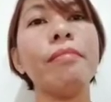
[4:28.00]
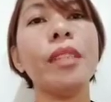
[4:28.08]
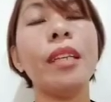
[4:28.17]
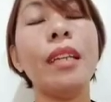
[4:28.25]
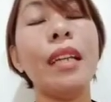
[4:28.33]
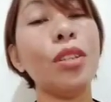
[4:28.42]

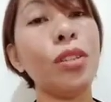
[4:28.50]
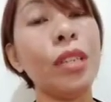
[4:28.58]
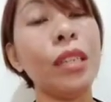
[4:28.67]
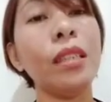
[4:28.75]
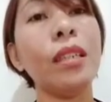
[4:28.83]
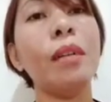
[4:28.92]
lesser
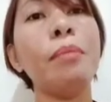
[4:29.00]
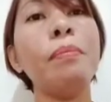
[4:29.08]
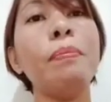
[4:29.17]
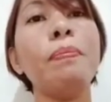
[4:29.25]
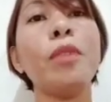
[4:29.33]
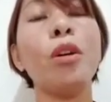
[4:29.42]
income
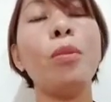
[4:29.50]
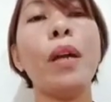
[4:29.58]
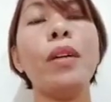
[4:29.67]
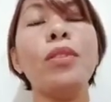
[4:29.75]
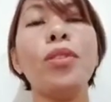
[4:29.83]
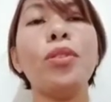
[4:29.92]

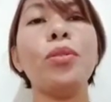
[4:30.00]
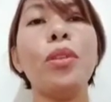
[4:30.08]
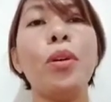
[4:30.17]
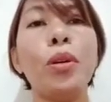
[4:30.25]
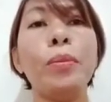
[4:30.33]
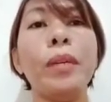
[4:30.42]
compared to the
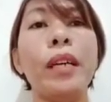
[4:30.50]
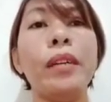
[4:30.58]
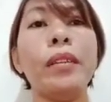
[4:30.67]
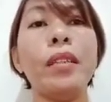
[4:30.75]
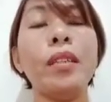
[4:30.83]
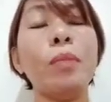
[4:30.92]
urban
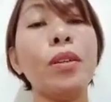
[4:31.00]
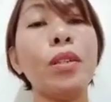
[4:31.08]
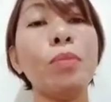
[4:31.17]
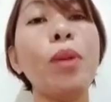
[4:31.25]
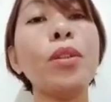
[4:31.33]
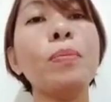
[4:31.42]
areas because
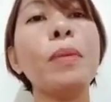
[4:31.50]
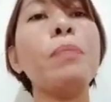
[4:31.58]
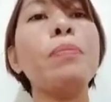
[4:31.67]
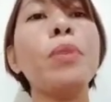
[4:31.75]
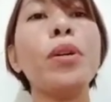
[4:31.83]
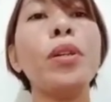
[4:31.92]
most
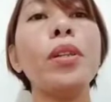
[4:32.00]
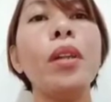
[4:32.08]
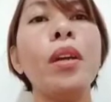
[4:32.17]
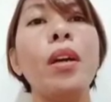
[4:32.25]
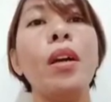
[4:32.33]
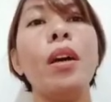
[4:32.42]
people
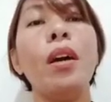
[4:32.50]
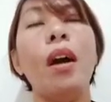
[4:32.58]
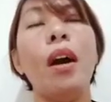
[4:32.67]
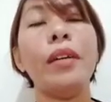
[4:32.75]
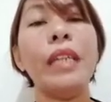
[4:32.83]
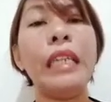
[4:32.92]

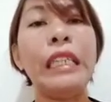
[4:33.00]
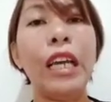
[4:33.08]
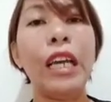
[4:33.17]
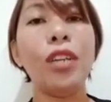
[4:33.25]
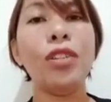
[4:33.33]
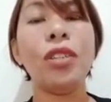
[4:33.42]
are
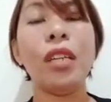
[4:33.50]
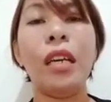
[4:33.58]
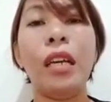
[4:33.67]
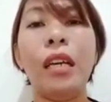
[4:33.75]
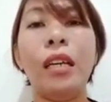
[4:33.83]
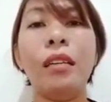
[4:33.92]
engaged
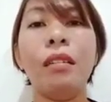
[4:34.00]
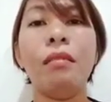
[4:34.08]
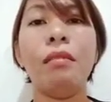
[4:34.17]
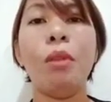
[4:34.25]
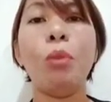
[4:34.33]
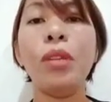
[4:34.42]
in
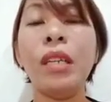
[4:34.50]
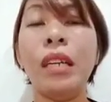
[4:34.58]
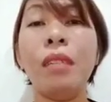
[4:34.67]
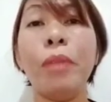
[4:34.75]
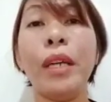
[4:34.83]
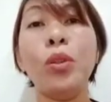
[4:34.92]
only
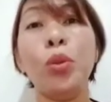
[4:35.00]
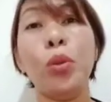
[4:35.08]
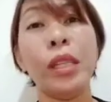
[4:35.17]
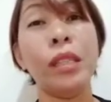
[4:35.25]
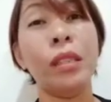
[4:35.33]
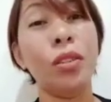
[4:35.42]
in
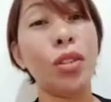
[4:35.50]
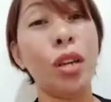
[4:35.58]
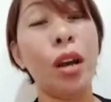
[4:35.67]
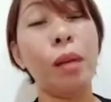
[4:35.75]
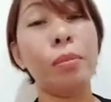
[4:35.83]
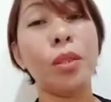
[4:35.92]
minority
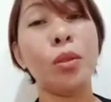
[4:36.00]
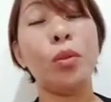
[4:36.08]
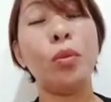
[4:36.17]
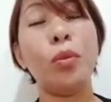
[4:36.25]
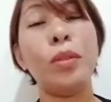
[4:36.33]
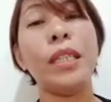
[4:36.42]
jobs. So
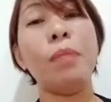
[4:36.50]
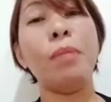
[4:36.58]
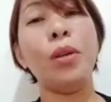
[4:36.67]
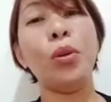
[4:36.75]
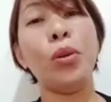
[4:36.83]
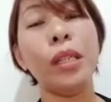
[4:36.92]
when we say
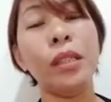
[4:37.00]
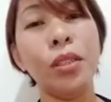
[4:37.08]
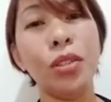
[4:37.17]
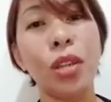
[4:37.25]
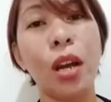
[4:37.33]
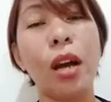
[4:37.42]
minority
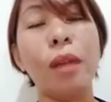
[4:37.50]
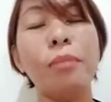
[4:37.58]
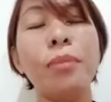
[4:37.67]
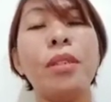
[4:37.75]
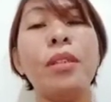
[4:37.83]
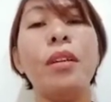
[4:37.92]

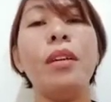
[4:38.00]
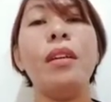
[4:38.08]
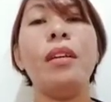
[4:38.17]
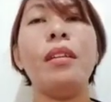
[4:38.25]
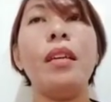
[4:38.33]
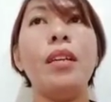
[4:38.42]
jobs,
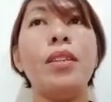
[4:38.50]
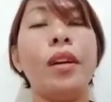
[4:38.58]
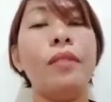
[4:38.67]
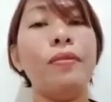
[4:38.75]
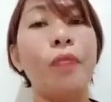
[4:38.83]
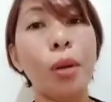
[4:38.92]
these
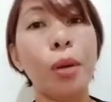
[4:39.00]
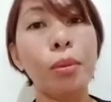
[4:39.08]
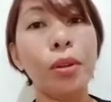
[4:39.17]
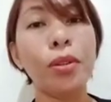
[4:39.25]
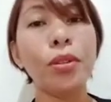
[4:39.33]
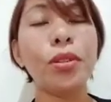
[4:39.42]
are
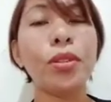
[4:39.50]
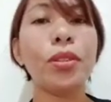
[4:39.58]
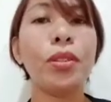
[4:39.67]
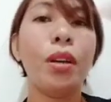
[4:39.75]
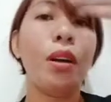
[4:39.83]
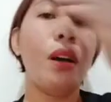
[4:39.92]
farmers,
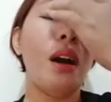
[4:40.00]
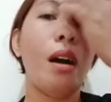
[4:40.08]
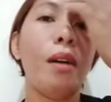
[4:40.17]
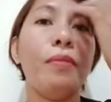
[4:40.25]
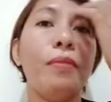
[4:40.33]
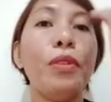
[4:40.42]

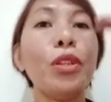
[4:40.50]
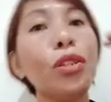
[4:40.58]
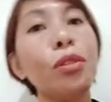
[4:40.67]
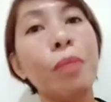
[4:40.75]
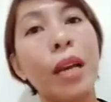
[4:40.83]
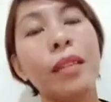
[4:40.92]

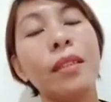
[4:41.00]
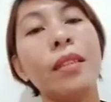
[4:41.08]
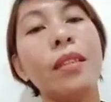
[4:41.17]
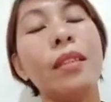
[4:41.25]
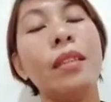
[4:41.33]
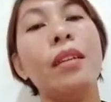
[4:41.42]
fishermen.
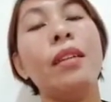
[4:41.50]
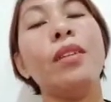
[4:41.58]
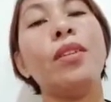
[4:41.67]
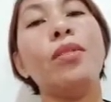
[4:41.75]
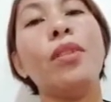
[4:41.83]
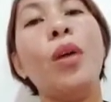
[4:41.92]

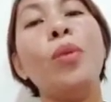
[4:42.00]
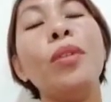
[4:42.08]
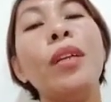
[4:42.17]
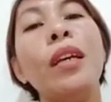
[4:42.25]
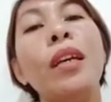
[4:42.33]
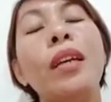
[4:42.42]
So they
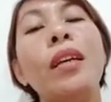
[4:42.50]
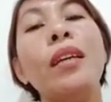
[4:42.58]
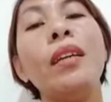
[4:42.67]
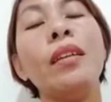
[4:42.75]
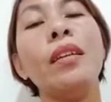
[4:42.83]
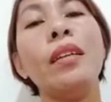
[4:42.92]

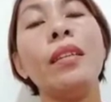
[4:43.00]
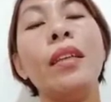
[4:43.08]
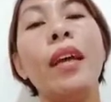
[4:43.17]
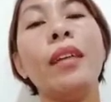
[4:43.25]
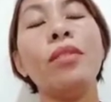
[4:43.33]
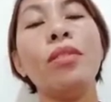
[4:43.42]
only get